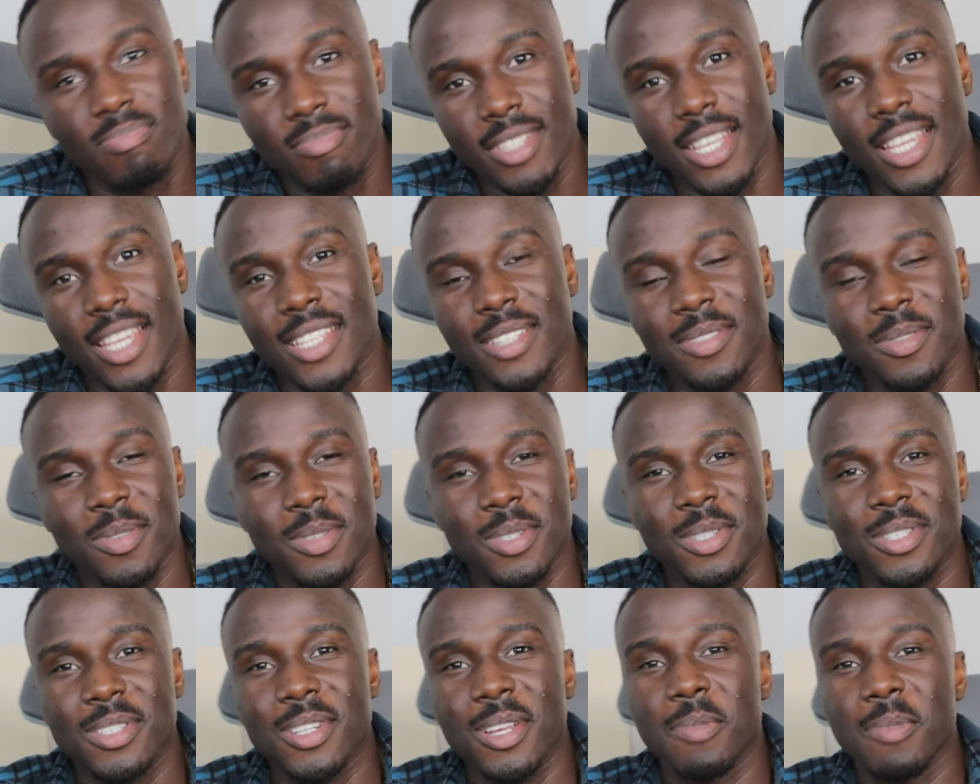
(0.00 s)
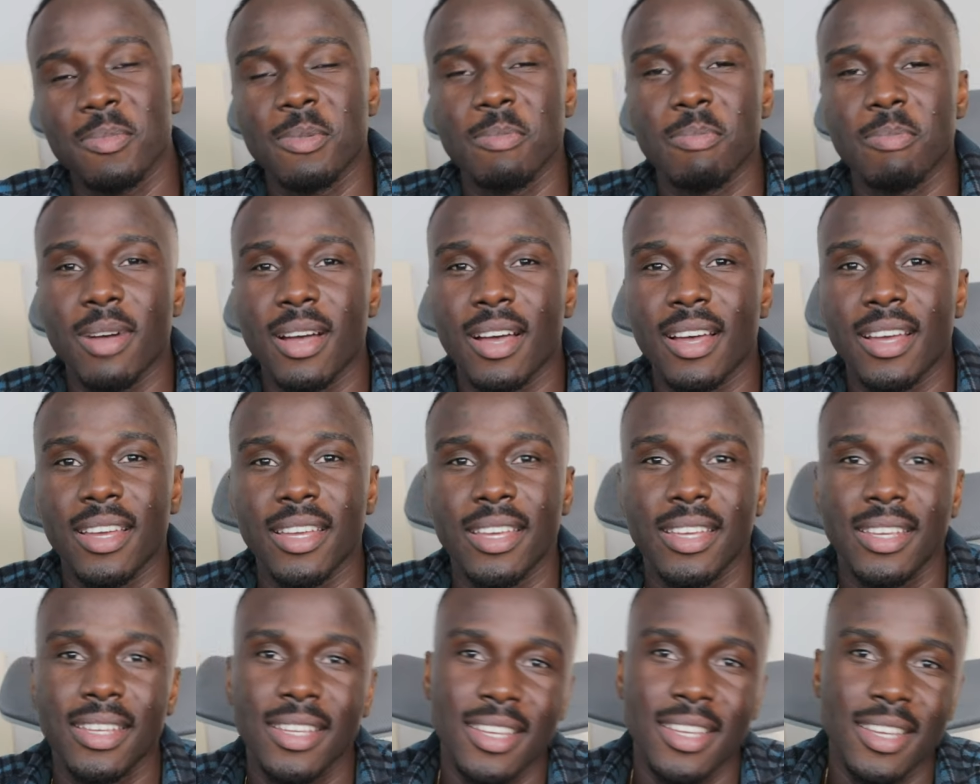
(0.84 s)
thanks for stopping
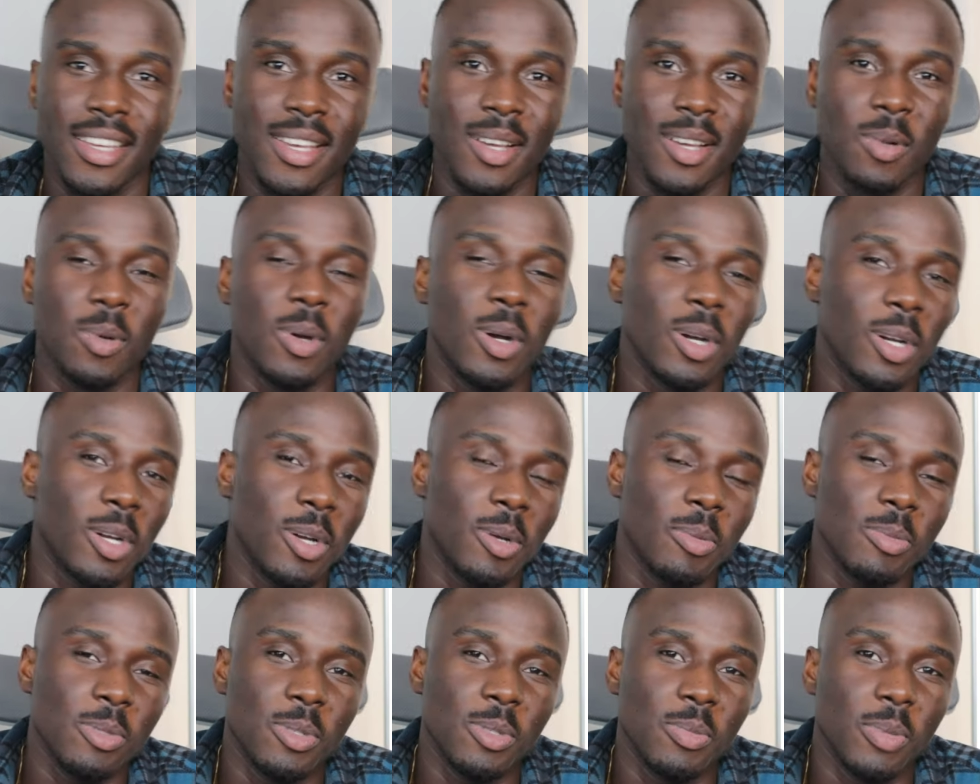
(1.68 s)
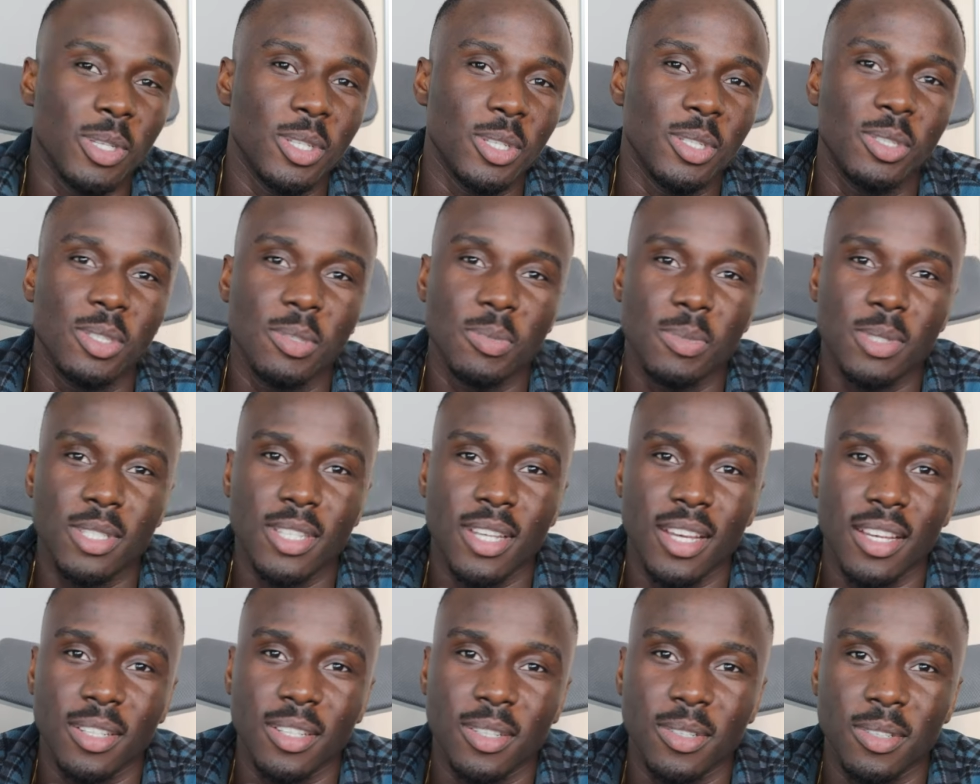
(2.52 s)
by. Welcome to my YouTube
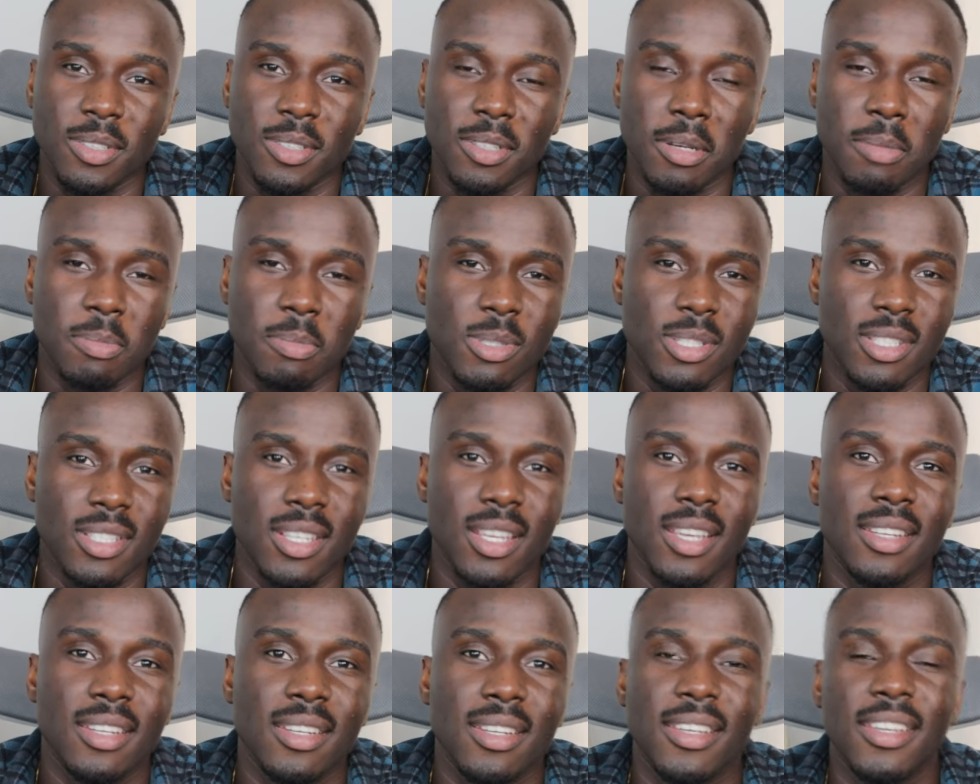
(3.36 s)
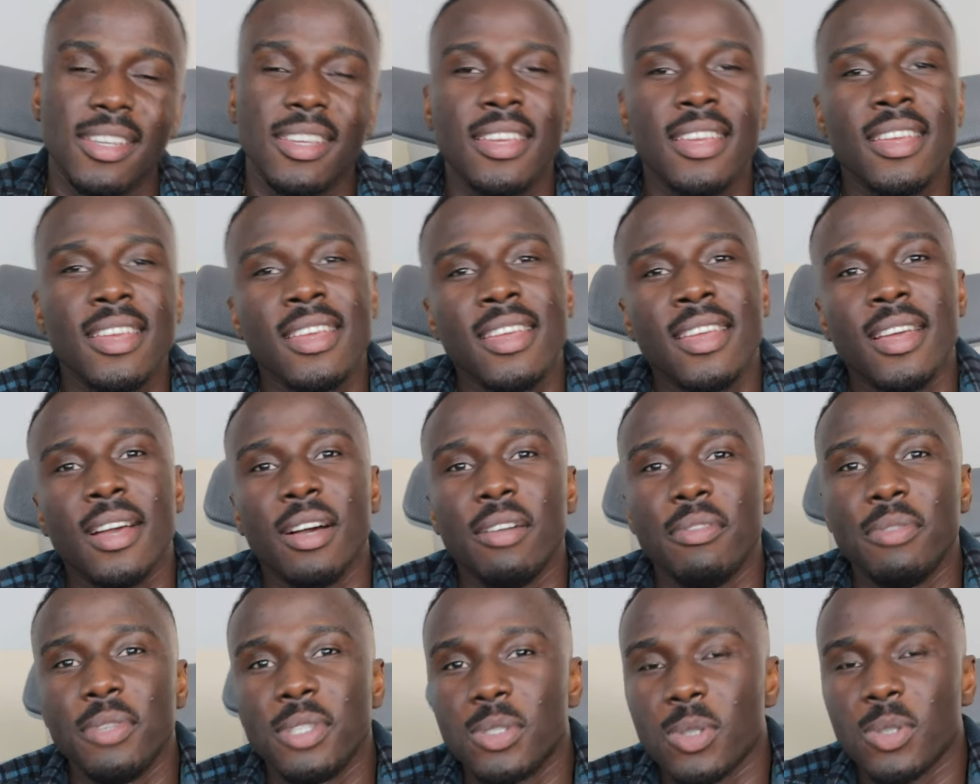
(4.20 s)
channel. I'm Sandy,
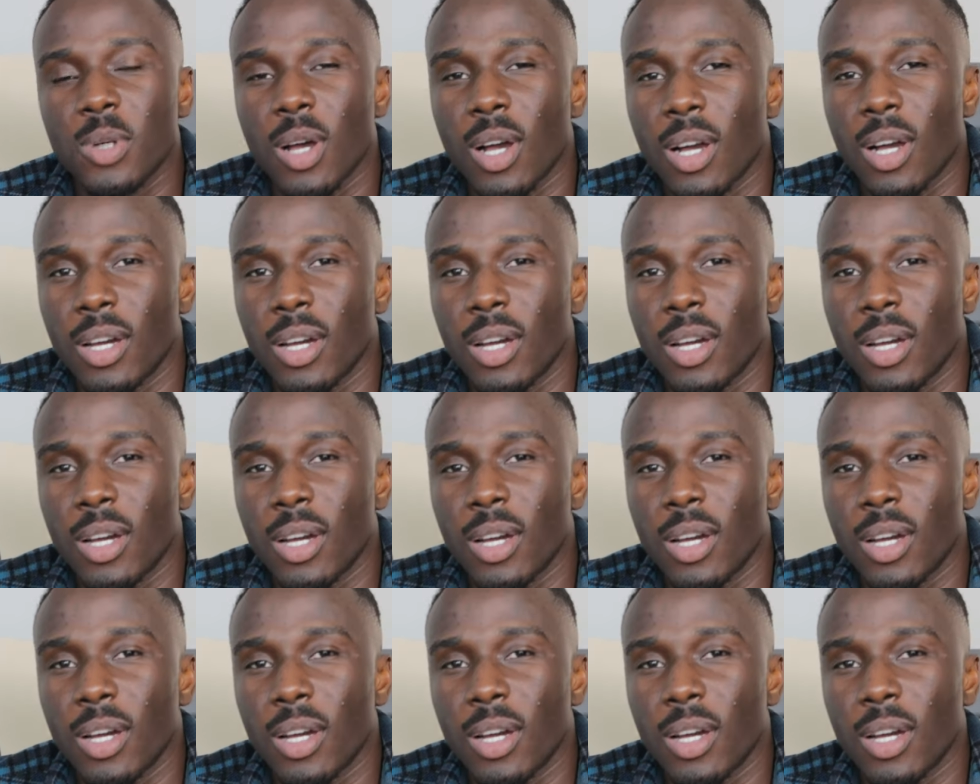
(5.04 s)
a visual